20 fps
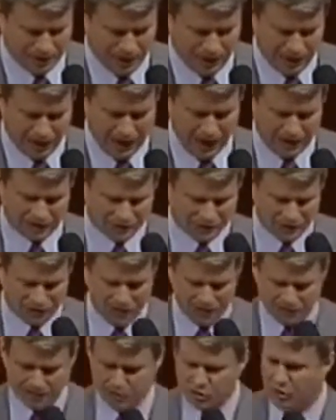I ask you,
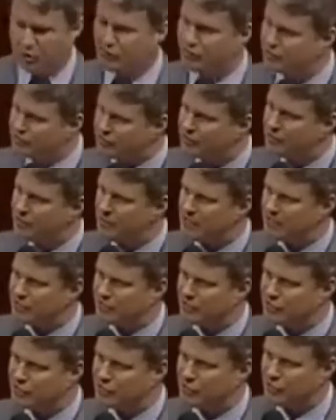Madam Chair, does this make
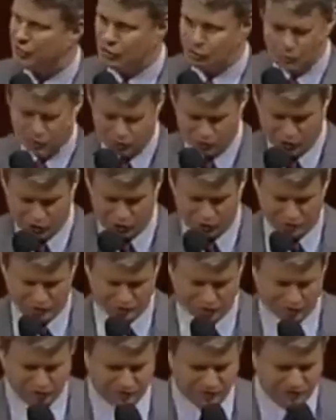sense to you? It sure
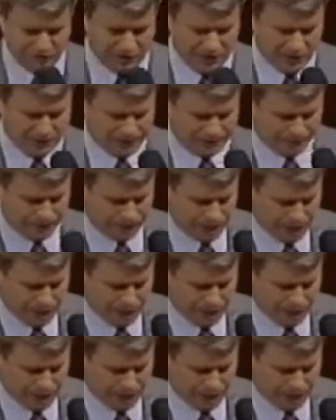doesn't to me.